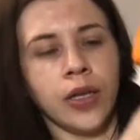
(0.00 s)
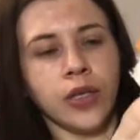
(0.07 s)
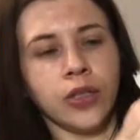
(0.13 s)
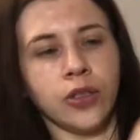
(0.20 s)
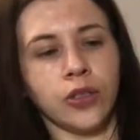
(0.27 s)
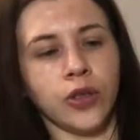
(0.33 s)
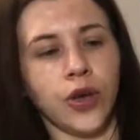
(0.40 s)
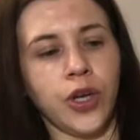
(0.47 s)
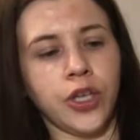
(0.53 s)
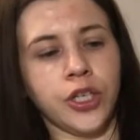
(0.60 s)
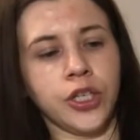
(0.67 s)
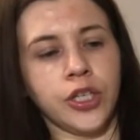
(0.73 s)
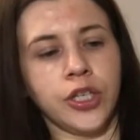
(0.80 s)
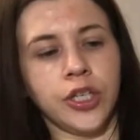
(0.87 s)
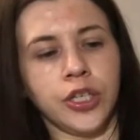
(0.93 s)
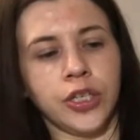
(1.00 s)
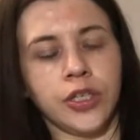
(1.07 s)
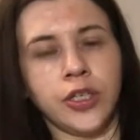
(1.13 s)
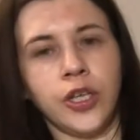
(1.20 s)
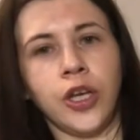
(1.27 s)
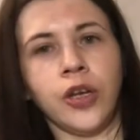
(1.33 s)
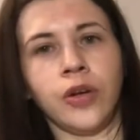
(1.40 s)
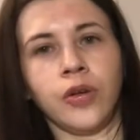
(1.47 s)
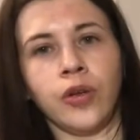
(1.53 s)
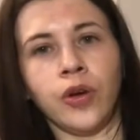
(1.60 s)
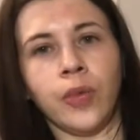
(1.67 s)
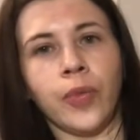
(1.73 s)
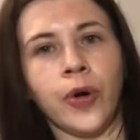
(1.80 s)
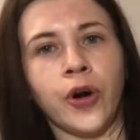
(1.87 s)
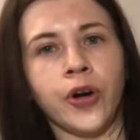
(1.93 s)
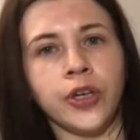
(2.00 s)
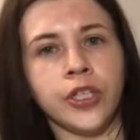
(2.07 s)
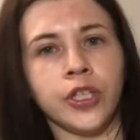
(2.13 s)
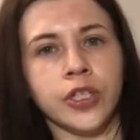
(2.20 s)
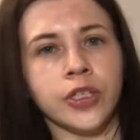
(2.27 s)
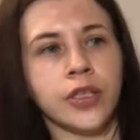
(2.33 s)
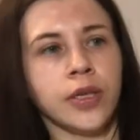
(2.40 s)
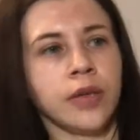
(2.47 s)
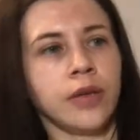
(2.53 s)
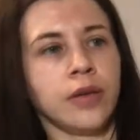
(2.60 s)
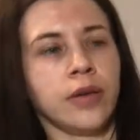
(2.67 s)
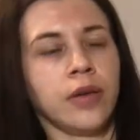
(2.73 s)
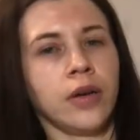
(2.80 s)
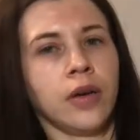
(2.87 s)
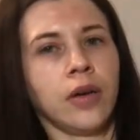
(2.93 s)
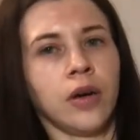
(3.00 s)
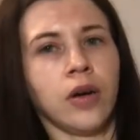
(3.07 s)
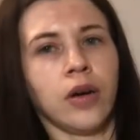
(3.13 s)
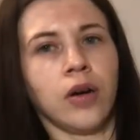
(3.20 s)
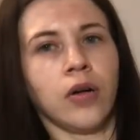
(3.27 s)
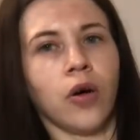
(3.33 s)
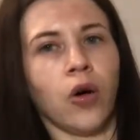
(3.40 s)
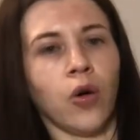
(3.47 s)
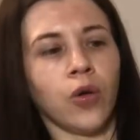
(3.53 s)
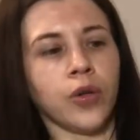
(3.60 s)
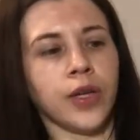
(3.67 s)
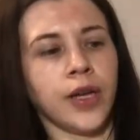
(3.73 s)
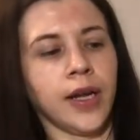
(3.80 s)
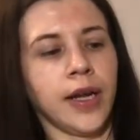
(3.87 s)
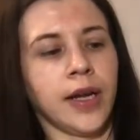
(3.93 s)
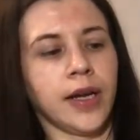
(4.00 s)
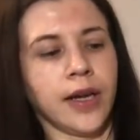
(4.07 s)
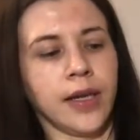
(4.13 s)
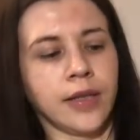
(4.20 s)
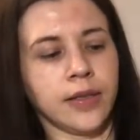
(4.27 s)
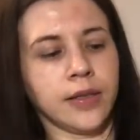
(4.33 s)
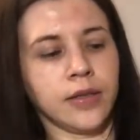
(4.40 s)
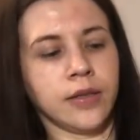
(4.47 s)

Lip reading: so it's just, you know, your bird just holding it and